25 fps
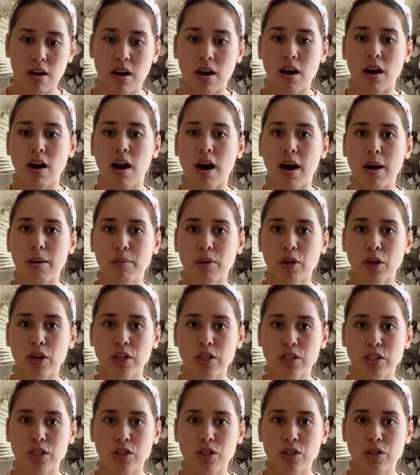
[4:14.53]
I'm going
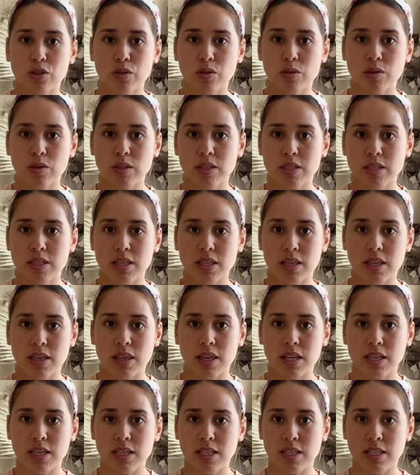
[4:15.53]
to use
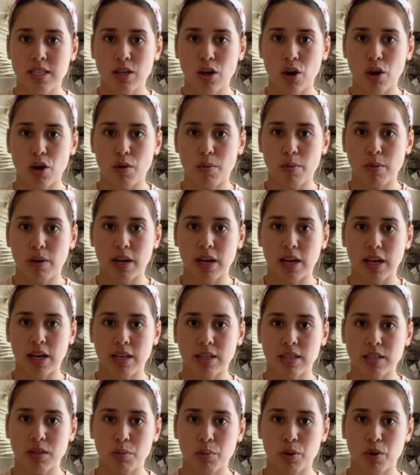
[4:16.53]
this opening
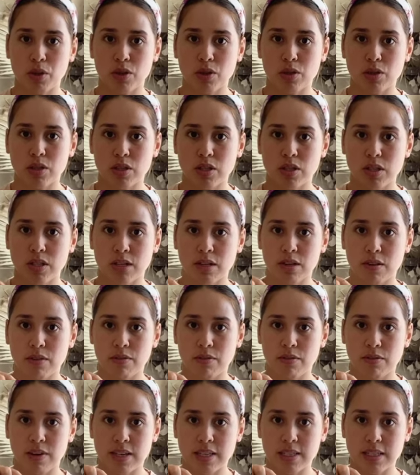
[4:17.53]
as opposed to
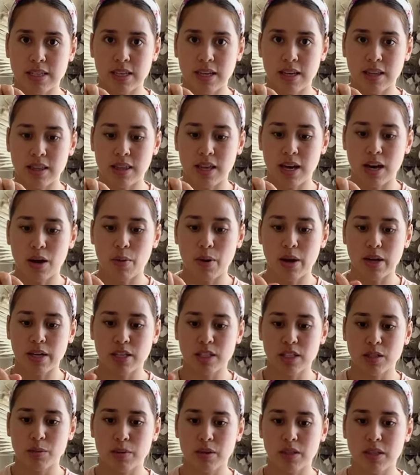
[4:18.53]
facing it that way
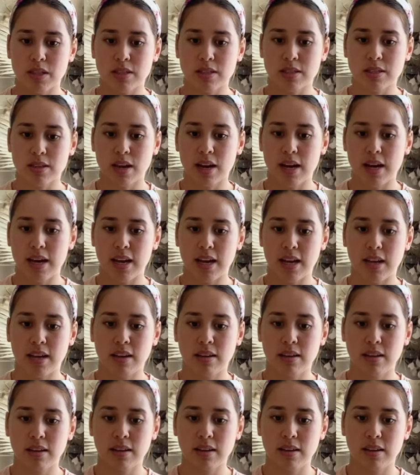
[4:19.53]
just because I,
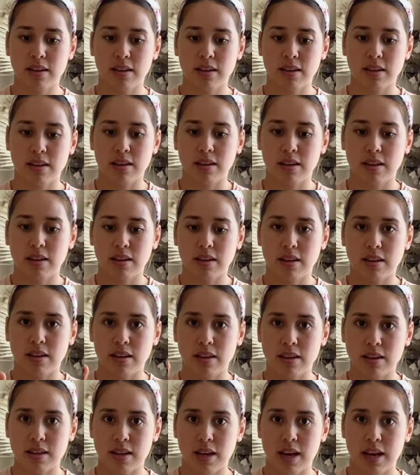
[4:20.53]

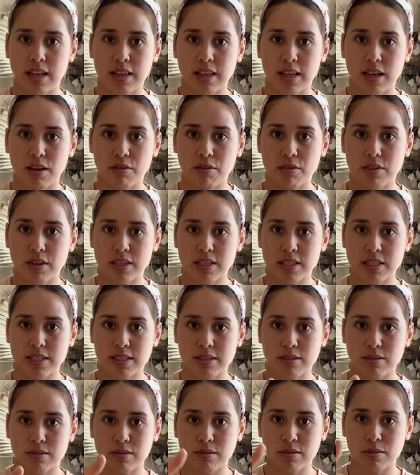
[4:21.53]
I love this
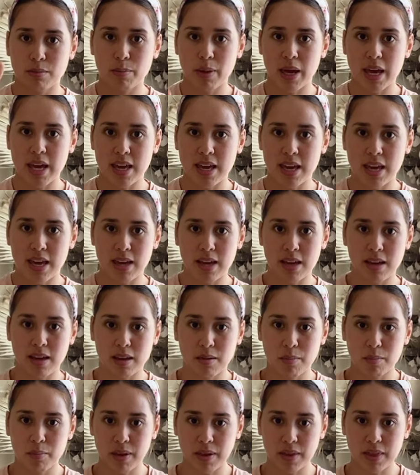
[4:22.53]
little peeking
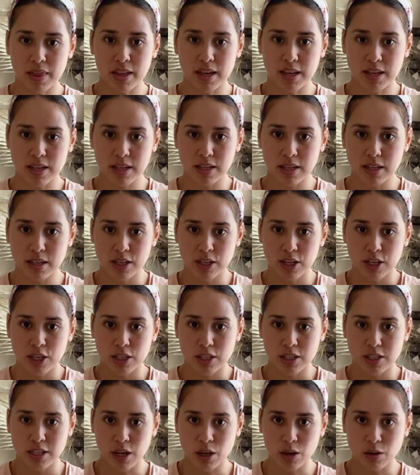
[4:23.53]
bit there.
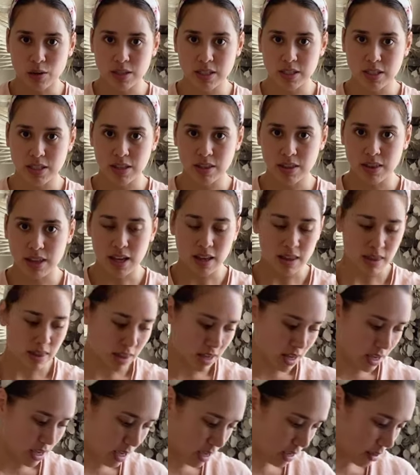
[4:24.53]
So I'll sit that
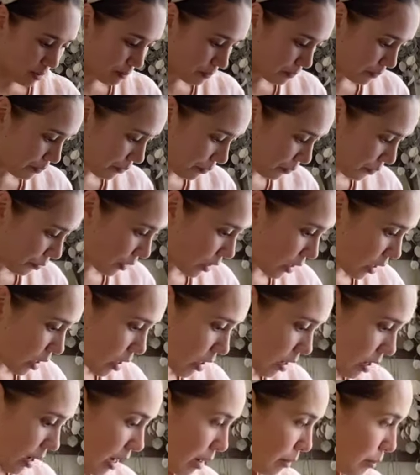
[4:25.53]
there
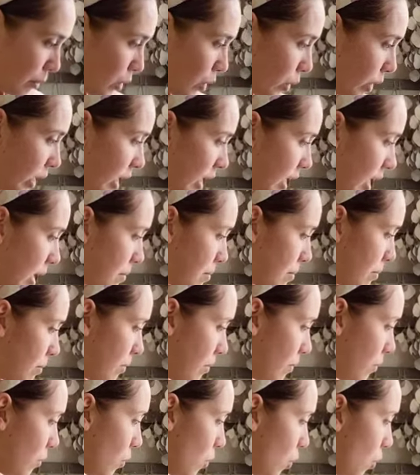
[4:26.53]
I'm looking at
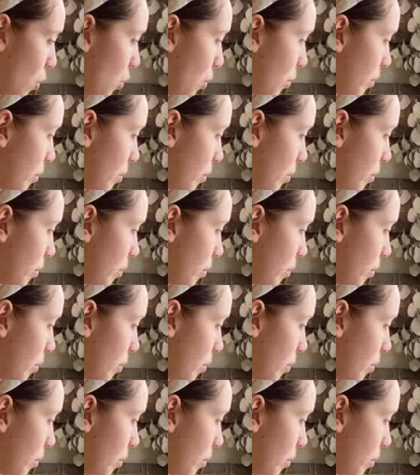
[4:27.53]
all